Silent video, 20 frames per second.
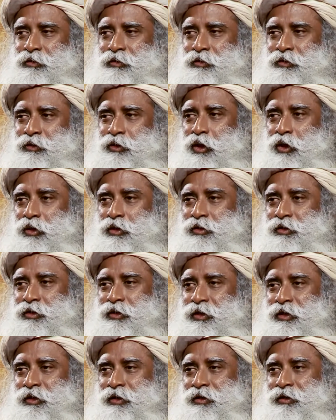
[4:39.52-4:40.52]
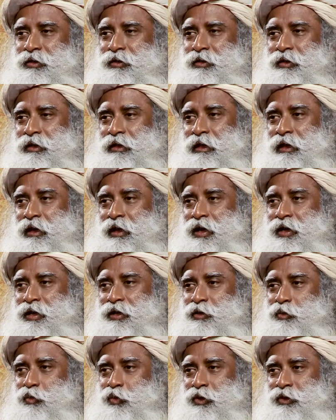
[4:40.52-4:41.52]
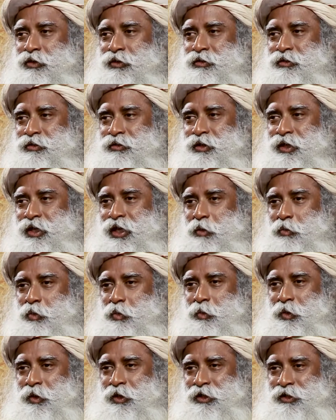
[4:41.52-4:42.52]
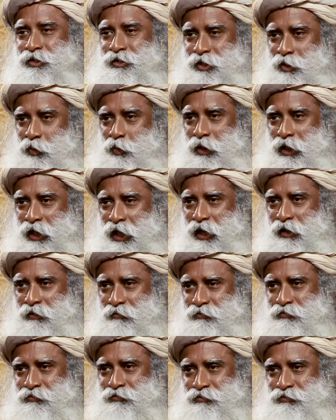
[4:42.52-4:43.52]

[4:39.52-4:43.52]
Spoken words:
not in line with the capabilities that we have.